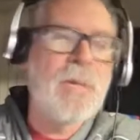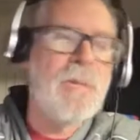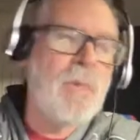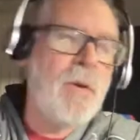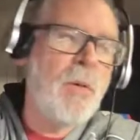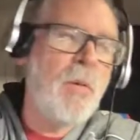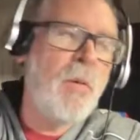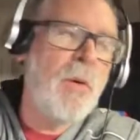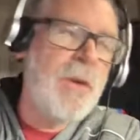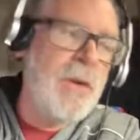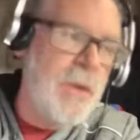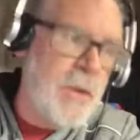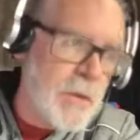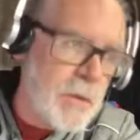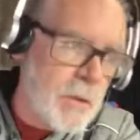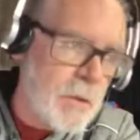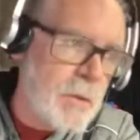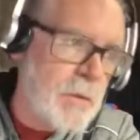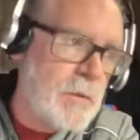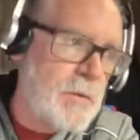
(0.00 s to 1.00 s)
But when
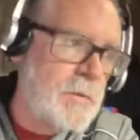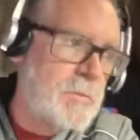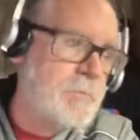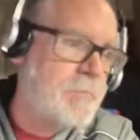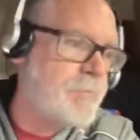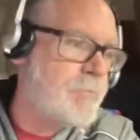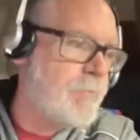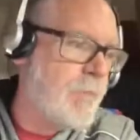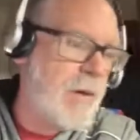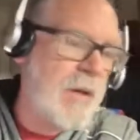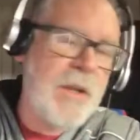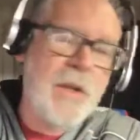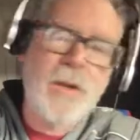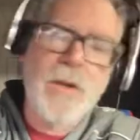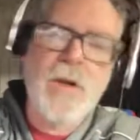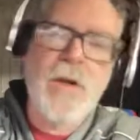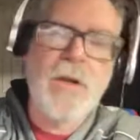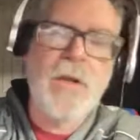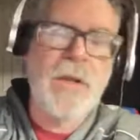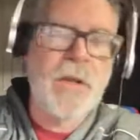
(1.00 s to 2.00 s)
you're bringing
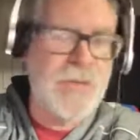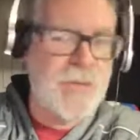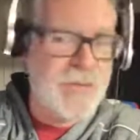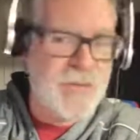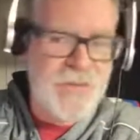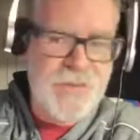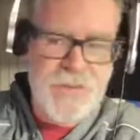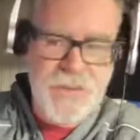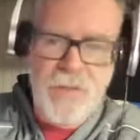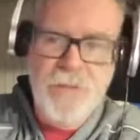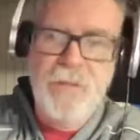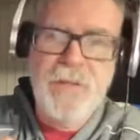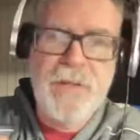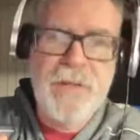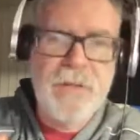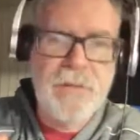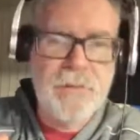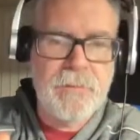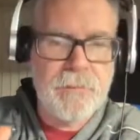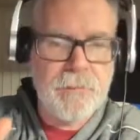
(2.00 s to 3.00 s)
on a
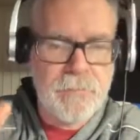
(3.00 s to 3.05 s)
Soviet